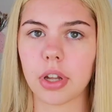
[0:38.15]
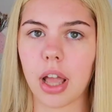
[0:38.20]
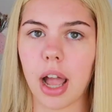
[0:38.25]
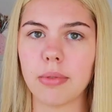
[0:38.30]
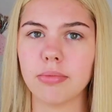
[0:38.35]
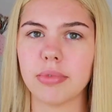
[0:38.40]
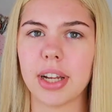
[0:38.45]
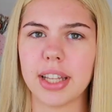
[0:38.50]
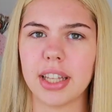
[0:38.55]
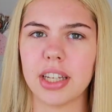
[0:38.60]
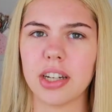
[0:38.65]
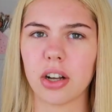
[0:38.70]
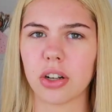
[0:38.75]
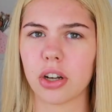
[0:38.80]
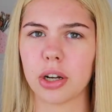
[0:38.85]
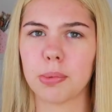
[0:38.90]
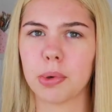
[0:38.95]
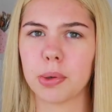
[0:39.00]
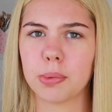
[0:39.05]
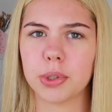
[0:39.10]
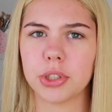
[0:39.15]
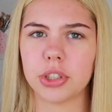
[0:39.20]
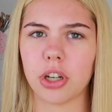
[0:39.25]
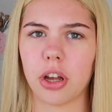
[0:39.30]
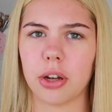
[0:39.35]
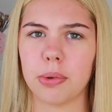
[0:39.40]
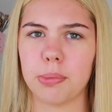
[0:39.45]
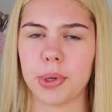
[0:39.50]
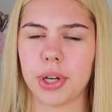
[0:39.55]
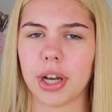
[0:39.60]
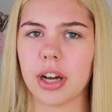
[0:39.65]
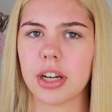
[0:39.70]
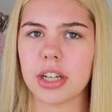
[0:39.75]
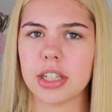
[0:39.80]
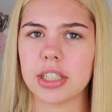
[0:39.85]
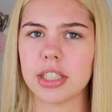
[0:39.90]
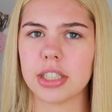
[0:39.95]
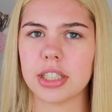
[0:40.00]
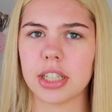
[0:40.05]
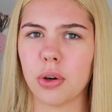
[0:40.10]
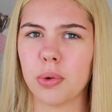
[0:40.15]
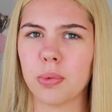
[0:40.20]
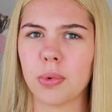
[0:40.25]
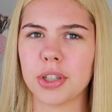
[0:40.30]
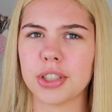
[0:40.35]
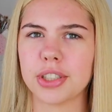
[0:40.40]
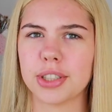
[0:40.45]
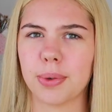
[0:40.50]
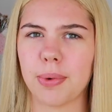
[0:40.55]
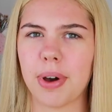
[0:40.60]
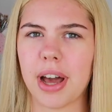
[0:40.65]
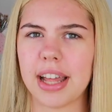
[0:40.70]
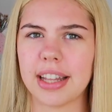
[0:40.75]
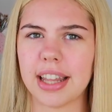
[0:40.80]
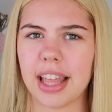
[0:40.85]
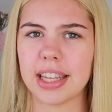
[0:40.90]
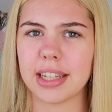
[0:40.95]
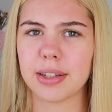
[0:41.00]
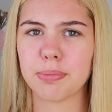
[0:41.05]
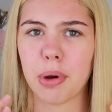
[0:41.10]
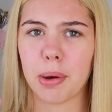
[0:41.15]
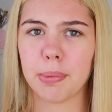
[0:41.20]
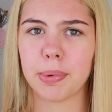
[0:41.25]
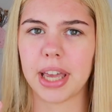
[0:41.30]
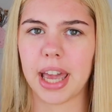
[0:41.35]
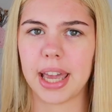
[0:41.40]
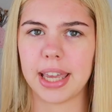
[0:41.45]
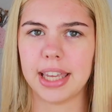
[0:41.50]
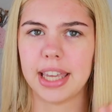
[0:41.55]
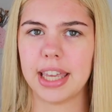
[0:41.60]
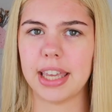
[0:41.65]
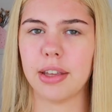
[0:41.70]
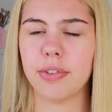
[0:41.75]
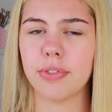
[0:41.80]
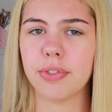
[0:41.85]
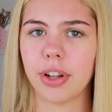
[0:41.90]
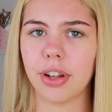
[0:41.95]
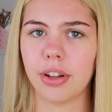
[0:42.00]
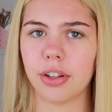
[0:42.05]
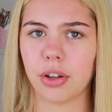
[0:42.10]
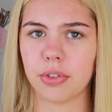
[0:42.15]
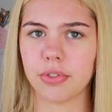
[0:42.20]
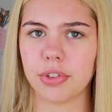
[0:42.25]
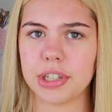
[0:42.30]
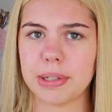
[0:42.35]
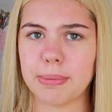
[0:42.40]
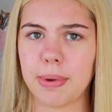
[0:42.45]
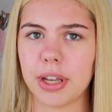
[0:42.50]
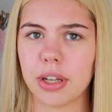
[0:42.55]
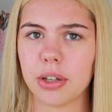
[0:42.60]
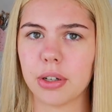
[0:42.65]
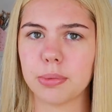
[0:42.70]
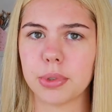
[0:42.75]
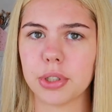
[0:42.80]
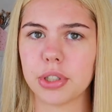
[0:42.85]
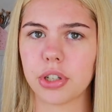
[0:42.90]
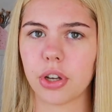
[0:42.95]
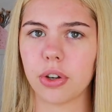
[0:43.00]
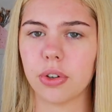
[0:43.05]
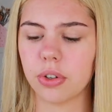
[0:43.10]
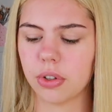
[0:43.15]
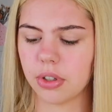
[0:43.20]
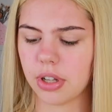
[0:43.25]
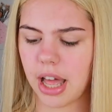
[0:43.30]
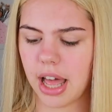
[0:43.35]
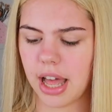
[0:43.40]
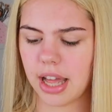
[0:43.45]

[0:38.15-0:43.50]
I'm really not going to put much on because no one wants to wear like proper cakey full coverage makeup to school,